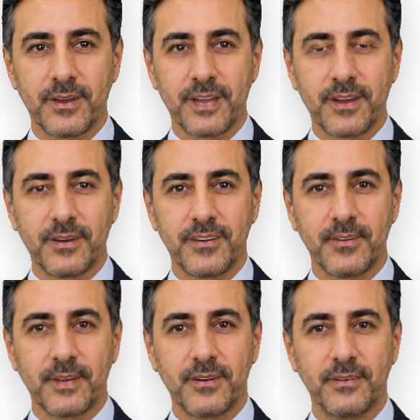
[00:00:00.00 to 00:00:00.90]
selection if
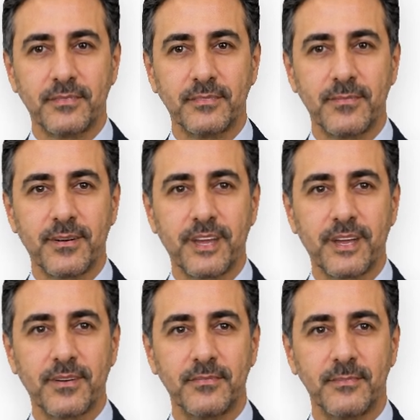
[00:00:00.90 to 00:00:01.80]
you want, pick your
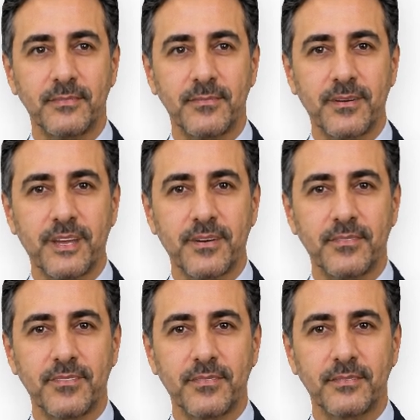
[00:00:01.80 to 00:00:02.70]
lab, pick the
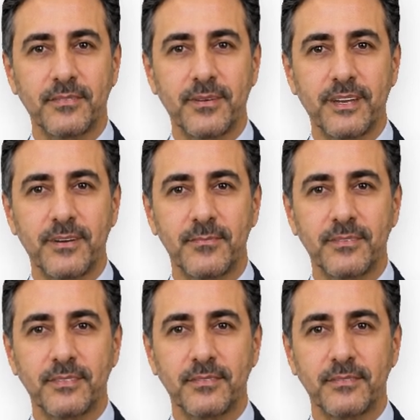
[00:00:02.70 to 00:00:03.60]
service, and
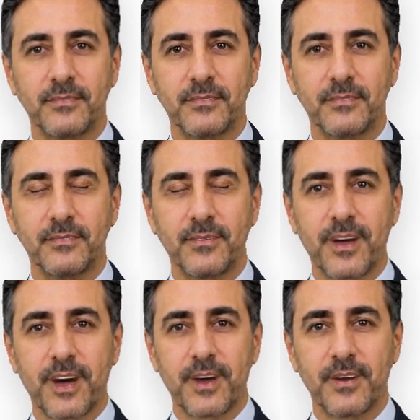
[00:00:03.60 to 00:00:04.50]
submit.
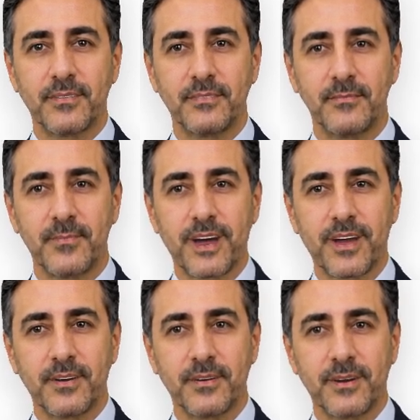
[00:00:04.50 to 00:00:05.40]
There's a whole separate
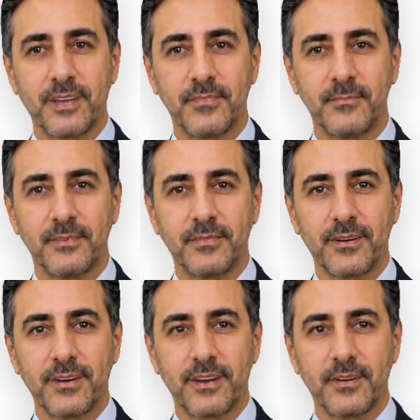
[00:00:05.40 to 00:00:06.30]
lecture on
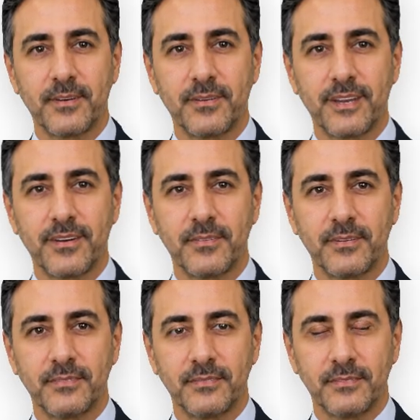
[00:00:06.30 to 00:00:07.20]
branching that goes
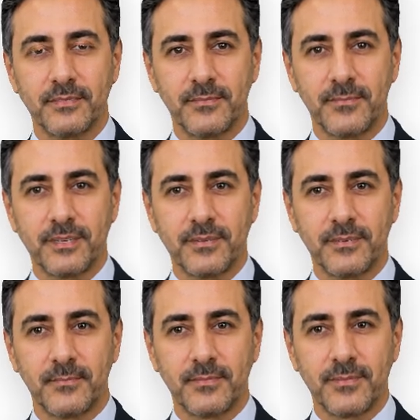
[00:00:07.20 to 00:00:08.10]
deeper, but this is
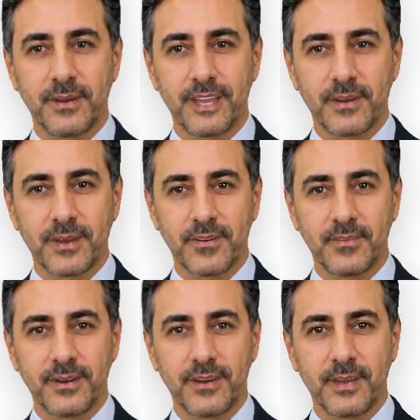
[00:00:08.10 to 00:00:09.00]
a moment where a
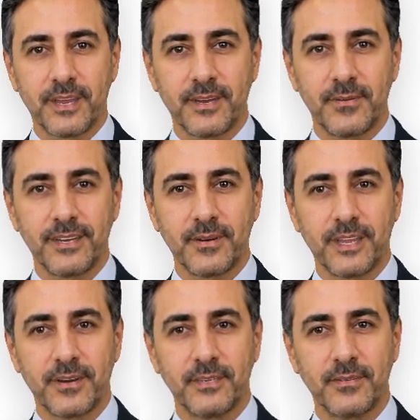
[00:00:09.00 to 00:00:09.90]
conversation with a
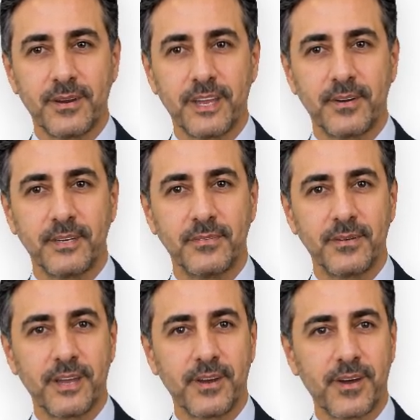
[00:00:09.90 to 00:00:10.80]
patient turns into work
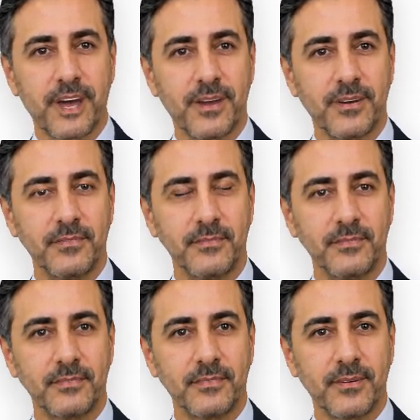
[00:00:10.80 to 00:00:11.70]
order for a lab
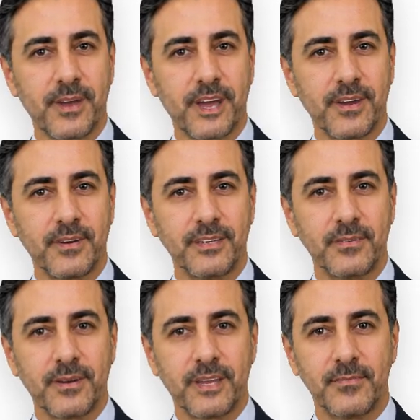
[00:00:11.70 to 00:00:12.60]
without you
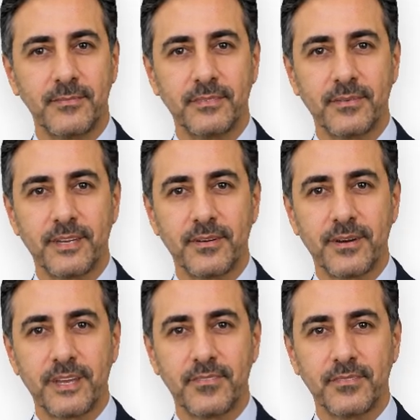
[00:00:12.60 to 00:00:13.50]
retyping a
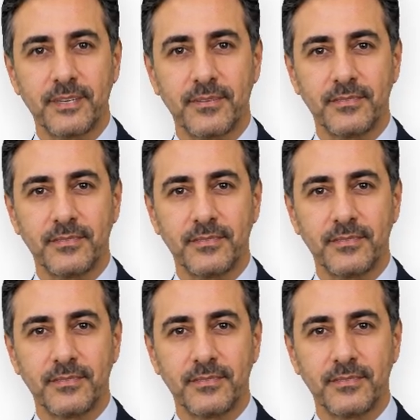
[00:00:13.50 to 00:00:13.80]
single thing.